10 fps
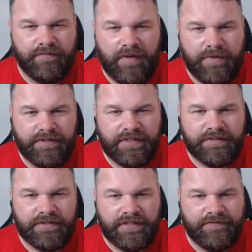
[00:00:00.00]
that'd be
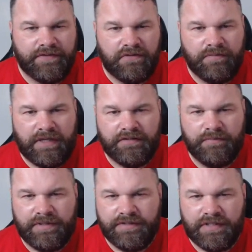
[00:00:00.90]
interesting to see if he's going to
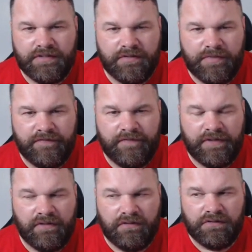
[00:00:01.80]
actually be in centre
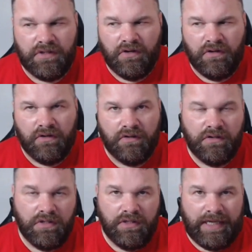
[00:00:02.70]
midfield or